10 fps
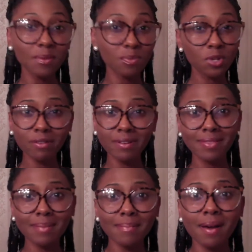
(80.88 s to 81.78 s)
During
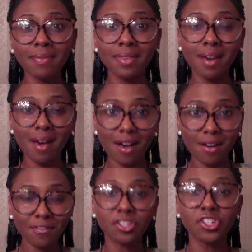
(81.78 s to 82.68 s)
the month
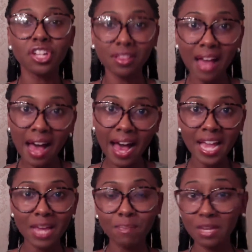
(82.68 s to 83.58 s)
of
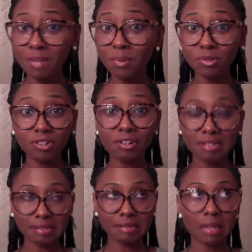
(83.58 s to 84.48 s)
July, people start
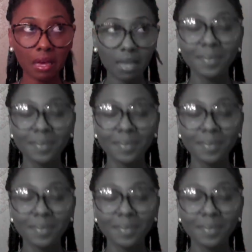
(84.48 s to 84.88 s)
to say,